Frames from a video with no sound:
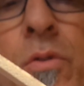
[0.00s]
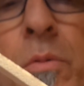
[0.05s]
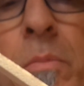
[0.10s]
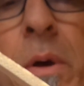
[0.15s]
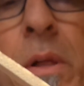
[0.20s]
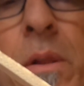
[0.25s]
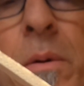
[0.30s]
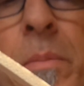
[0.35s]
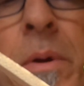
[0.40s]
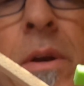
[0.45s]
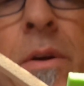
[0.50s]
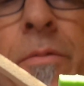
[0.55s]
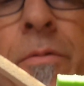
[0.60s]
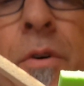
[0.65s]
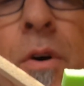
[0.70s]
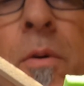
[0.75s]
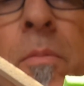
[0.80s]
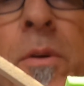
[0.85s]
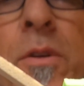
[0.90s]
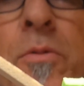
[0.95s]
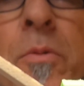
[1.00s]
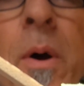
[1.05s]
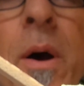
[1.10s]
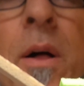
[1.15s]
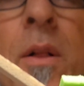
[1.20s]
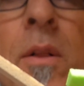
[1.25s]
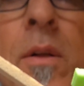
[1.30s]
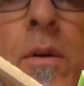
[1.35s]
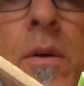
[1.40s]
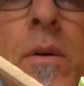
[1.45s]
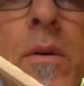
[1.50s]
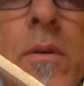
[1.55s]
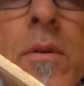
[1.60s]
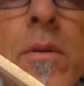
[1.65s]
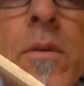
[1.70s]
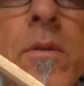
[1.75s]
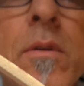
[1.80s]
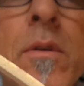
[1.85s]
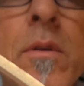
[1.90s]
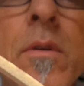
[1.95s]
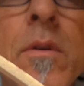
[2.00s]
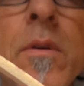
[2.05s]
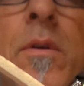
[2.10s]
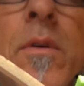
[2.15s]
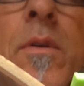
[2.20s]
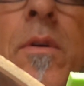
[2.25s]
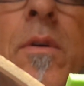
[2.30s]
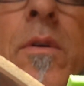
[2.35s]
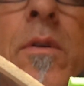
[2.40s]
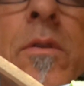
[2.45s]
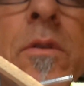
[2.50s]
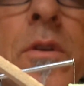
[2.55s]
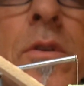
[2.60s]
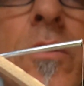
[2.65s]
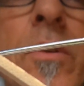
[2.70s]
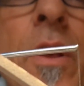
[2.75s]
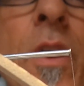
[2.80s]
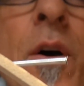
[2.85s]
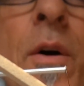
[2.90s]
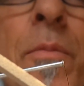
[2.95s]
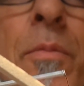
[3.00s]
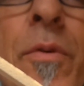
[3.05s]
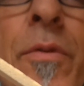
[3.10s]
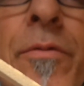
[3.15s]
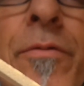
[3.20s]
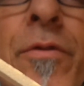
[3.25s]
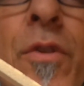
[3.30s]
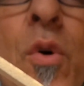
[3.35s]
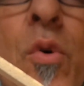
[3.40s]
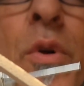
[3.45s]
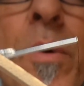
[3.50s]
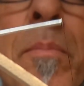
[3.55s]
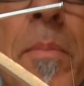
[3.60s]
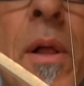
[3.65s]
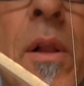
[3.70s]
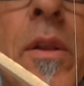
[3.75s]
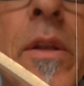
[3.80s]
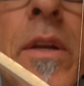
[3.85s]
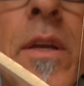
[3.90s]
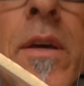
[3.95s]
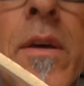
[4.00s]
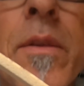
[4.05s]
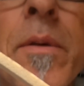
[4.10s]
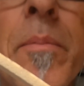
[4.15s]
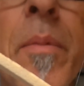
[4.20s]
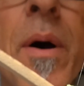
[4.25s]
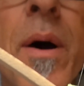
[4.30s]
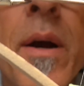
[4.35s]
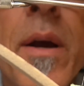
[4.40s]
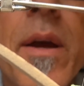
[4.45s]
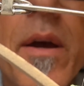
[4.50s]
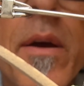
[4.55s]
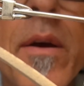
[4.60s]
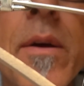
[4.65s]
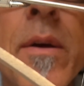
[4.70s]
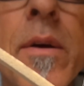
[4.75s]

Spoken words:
2mm foam as well, just to help with floatability of the bug.